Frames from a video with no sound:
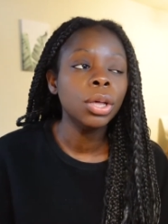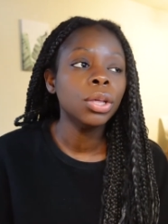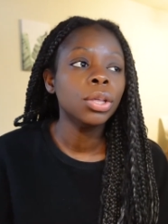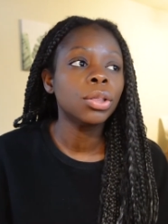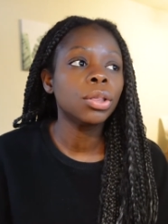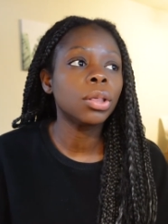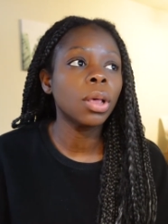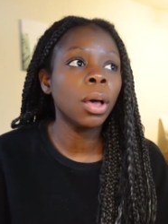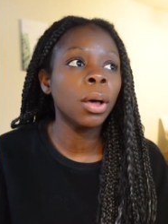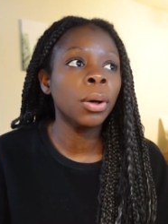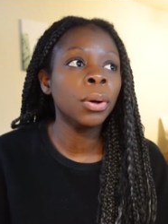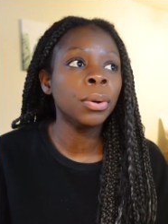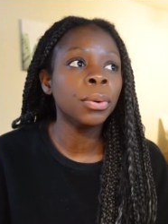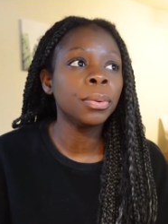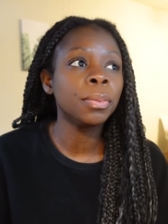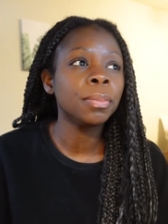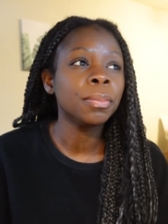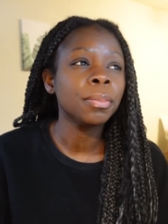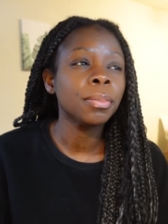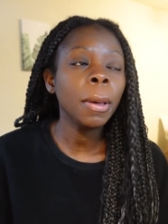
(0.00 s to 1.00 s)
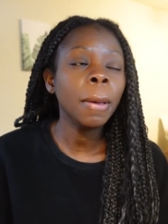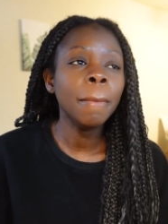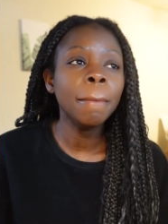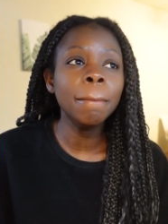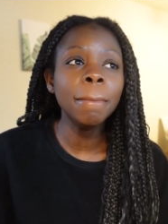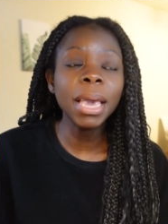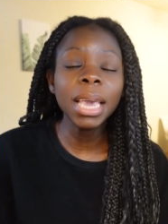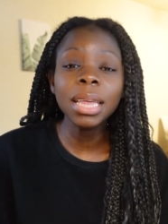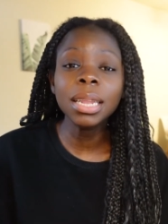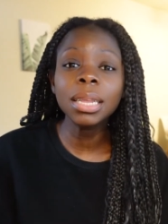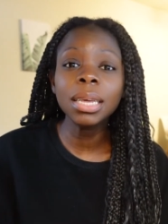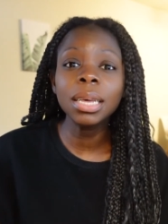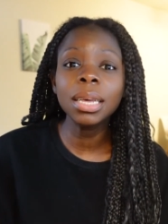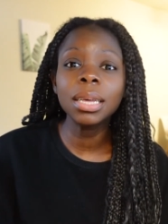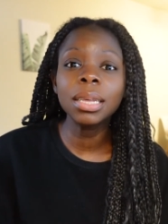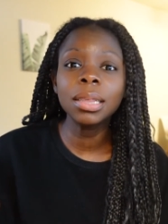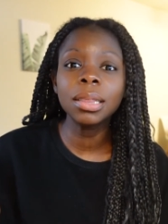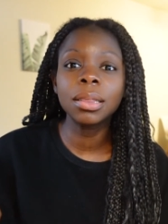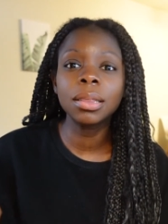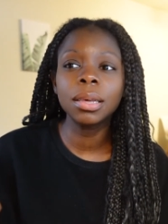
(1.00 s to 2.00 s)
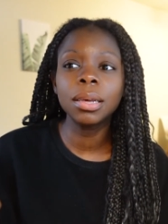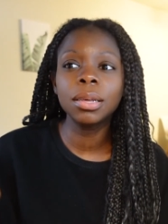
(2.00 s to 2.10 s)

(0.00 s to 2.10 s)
So mainly is